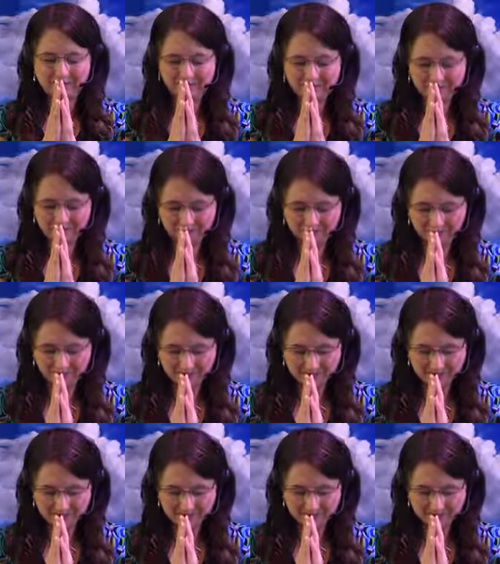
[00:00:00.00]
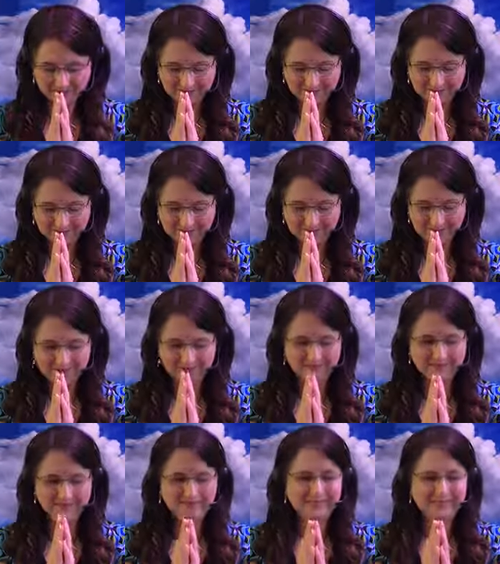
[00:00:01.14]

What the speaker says: Nobody speaks.